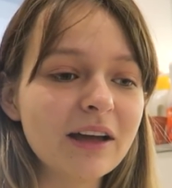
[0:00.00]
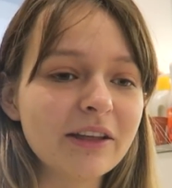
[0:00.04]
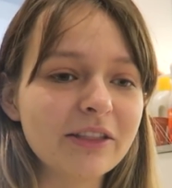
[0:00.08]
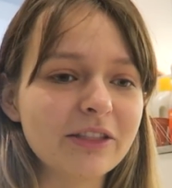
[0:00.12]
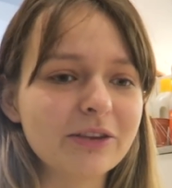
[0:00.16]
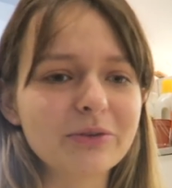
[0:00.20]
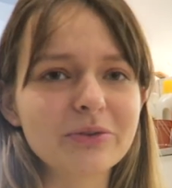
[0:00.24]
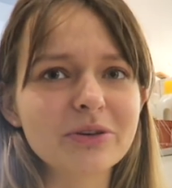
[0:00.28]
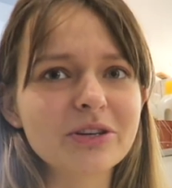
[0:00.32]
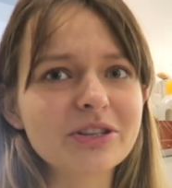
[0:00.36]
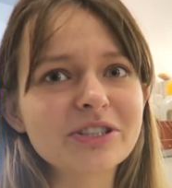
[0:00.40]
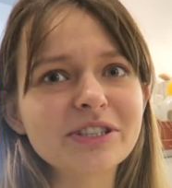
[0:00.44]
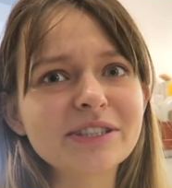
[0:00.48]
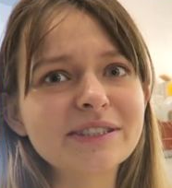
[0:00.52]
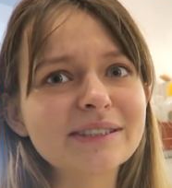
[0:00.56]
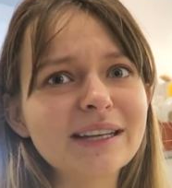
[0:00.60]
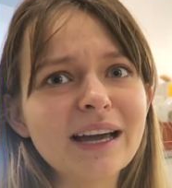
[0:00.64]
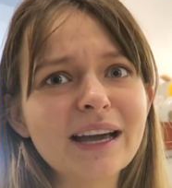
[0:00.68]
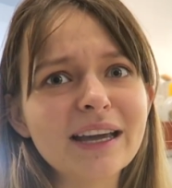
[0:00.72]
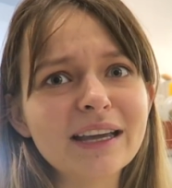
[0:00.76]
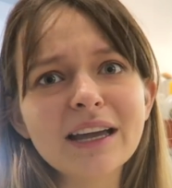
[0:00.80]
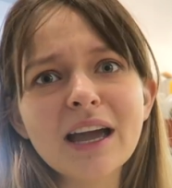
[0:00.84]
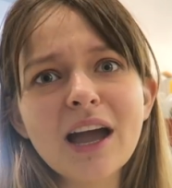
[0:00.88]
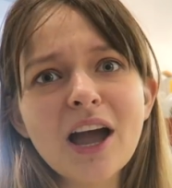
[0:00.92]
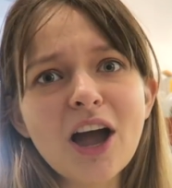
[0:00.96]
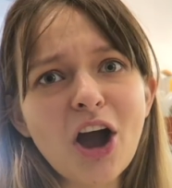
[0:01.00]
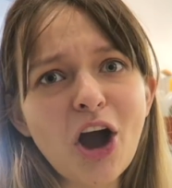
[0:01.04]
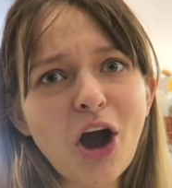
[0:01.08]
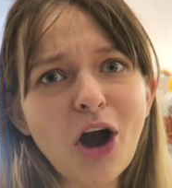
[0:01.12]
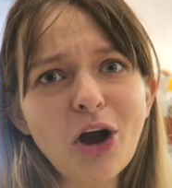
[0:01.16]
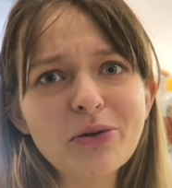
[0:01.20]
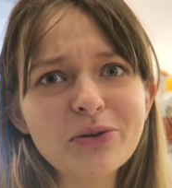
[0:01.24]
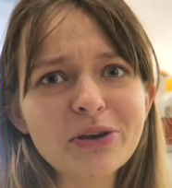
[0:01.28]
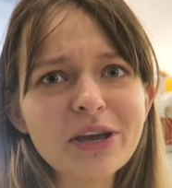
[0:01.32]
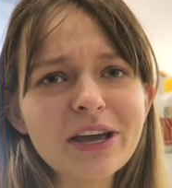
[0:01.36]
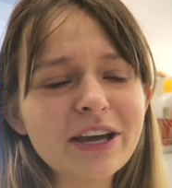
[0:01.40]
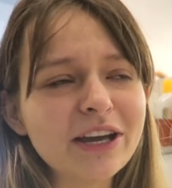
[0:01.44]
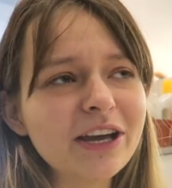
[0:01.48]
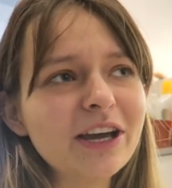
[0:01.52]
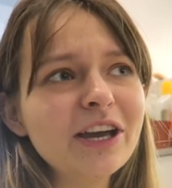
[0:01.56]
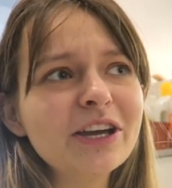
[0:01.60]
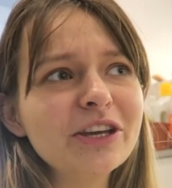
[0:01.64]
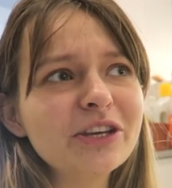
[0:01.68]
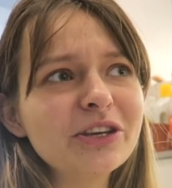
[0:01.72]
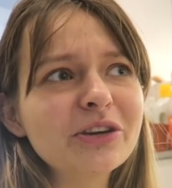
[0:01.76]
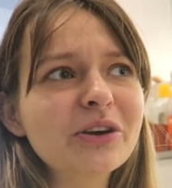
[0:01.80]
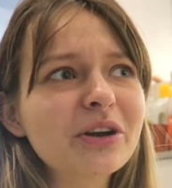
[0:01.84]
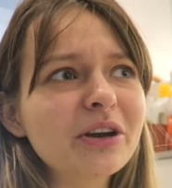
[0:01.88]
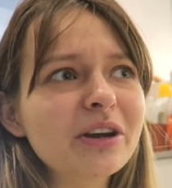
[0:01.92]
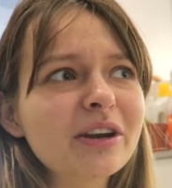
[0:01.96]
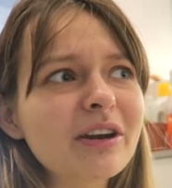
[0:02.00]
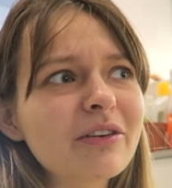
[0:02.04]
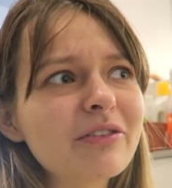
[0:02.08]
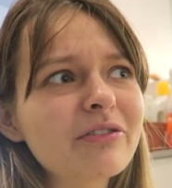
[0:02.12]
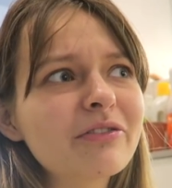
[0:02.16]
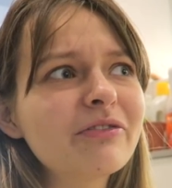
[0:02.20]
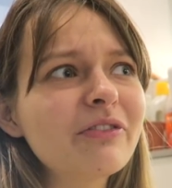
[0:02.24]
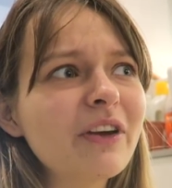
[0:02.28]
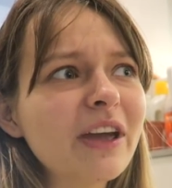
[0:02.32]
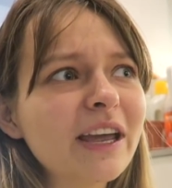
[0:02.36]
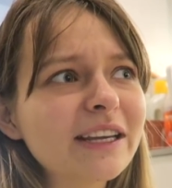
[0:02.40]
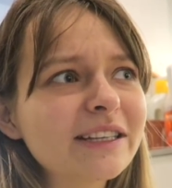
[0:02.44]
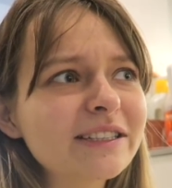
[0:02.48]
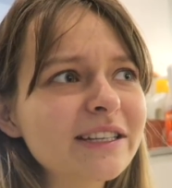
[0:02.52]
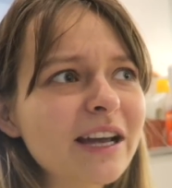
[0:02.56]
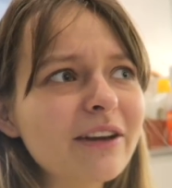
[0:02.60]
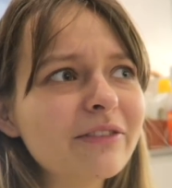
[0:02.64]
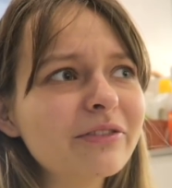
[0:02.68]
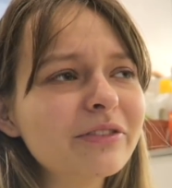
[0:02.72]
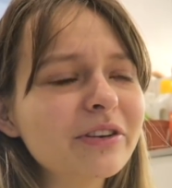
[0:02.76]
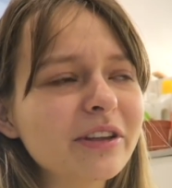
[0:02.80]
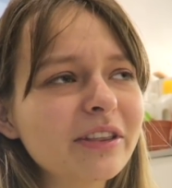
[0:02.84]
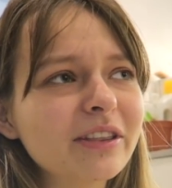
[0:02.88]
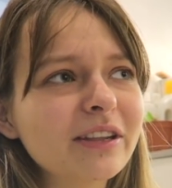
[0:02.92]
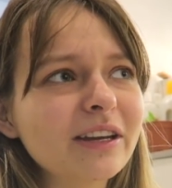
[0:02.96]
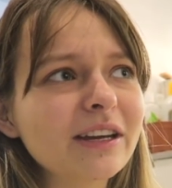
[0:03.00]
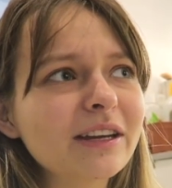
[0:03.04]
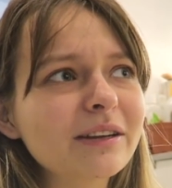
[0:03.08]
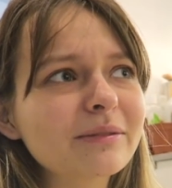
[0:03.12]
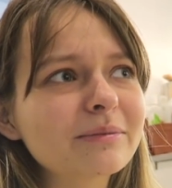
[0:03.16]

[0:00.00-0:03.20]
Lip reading: They were just like, oh yeah, you could have faked everything.